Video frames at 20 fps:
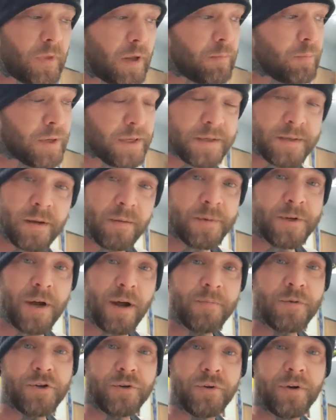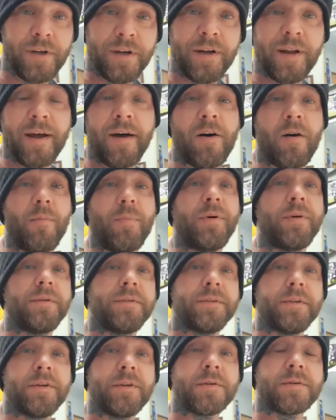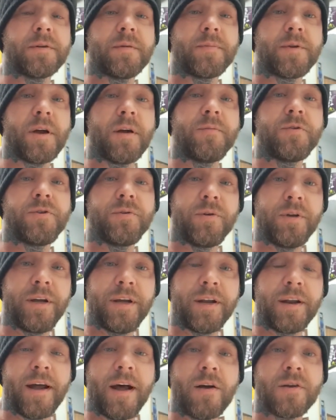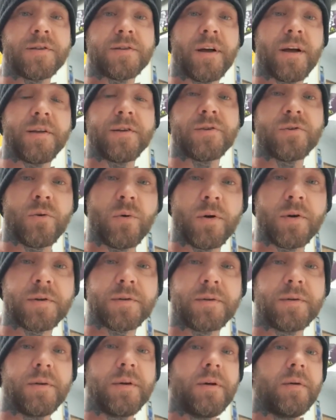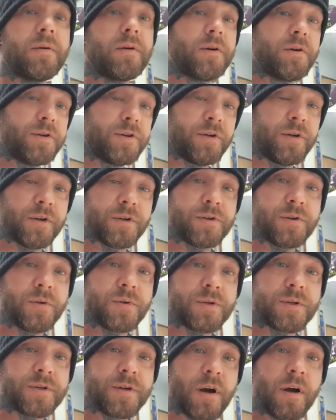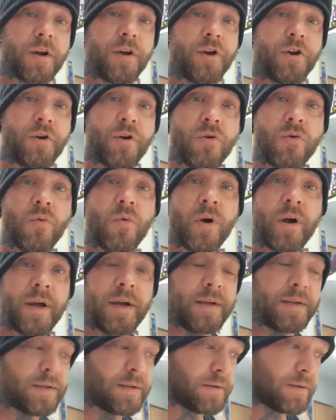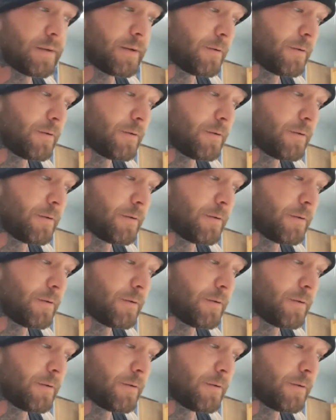But sometimes you need help. Sometimes you need an outside source because you get so stuck in your own ways.